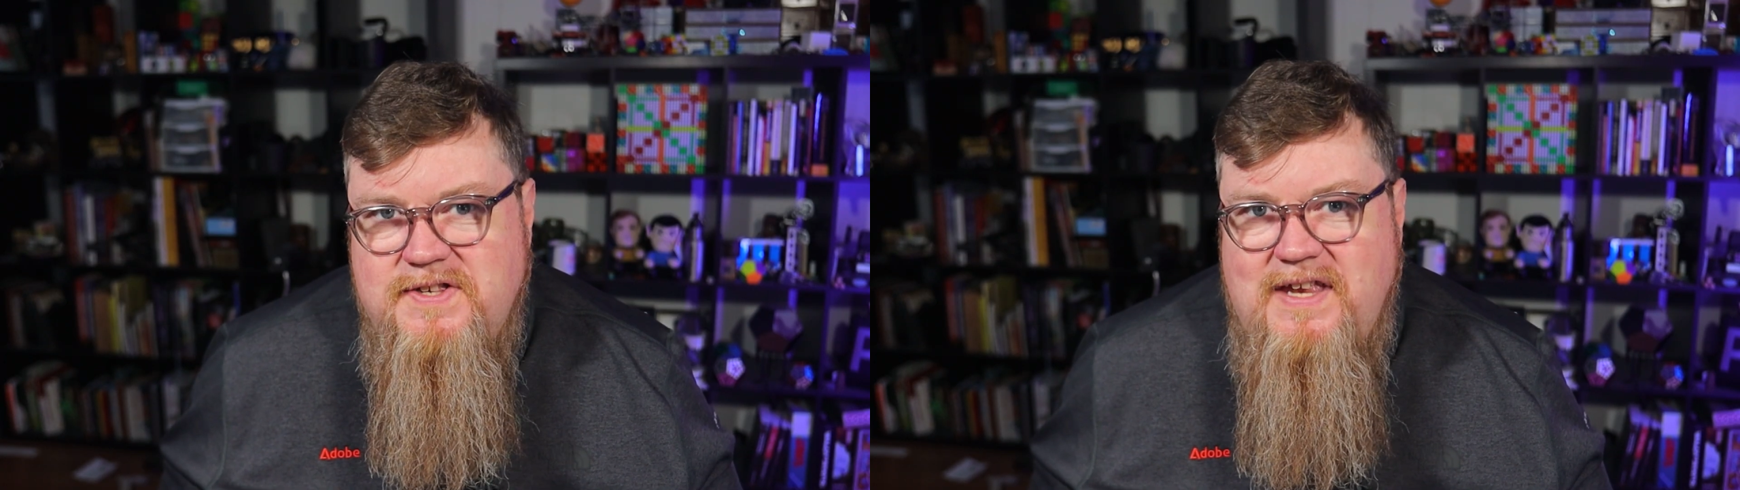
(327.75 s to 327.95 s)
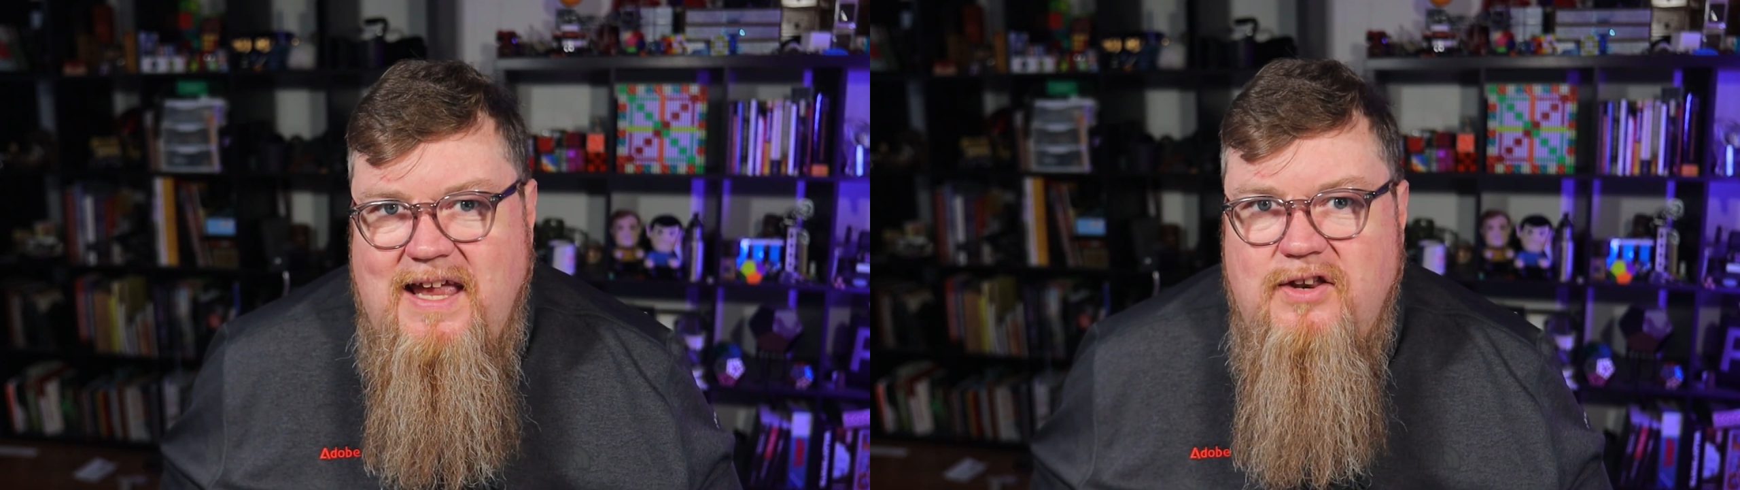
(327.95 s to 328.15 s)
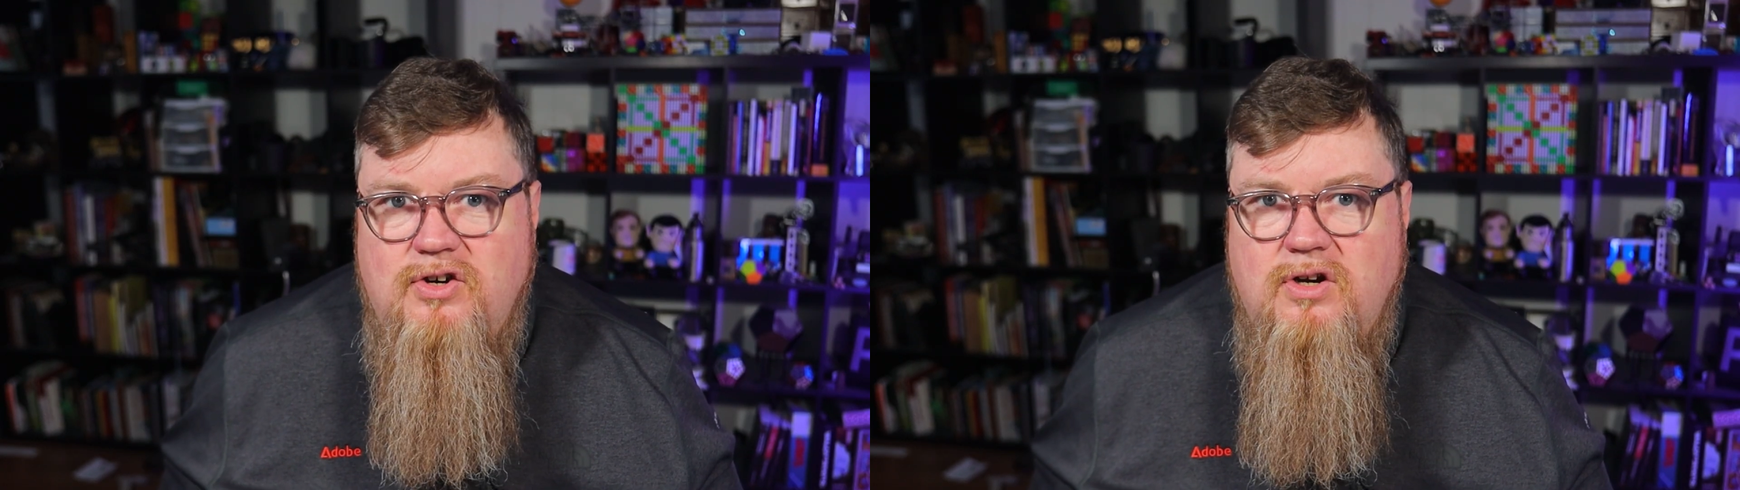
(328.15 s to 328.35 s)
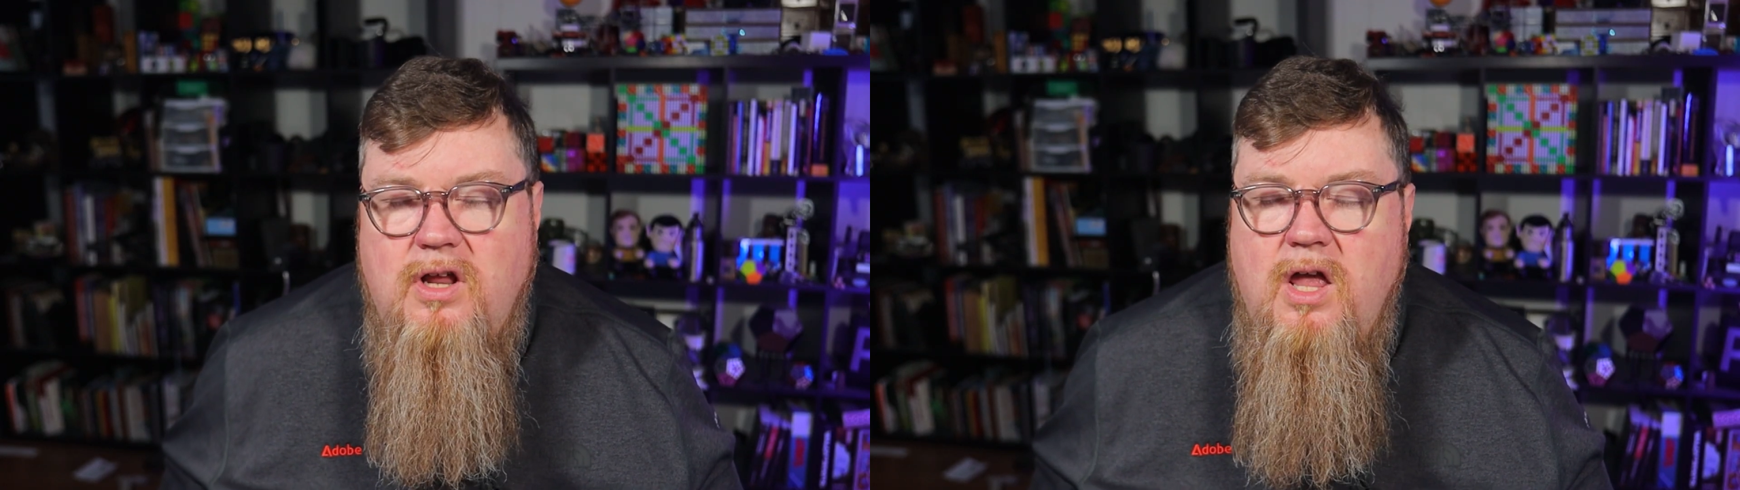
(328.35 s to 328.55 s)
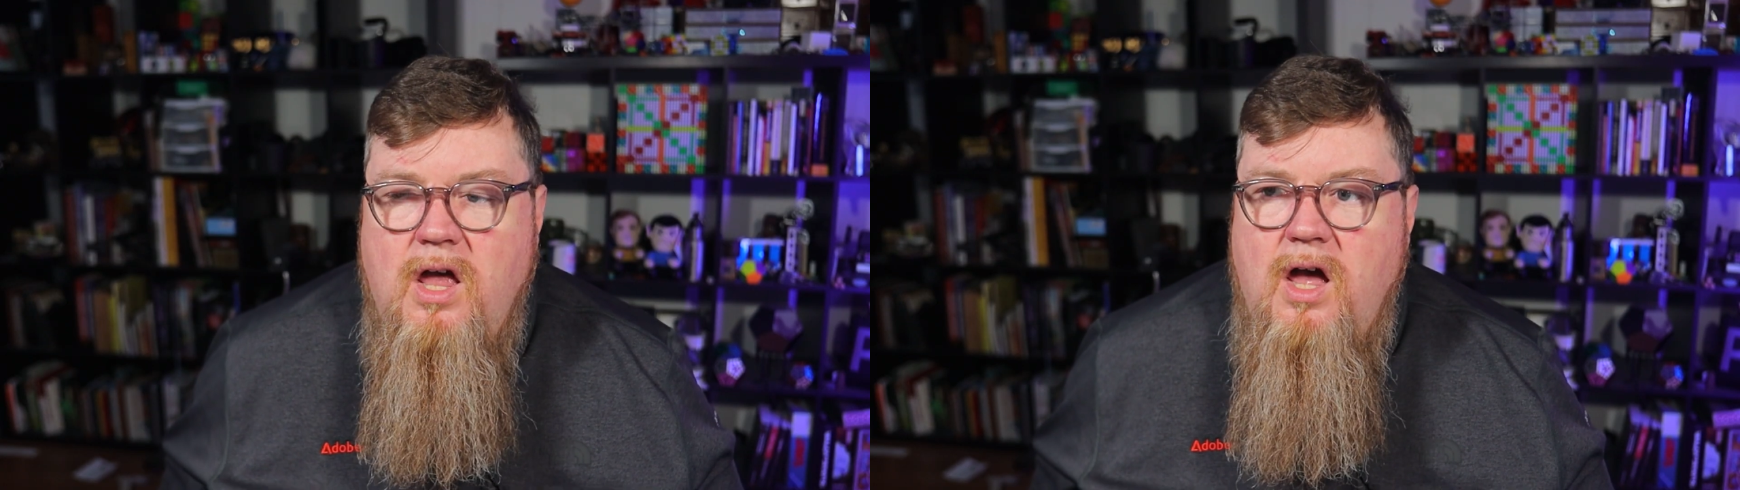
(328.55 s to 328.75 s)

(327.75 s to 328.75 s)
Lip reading: standard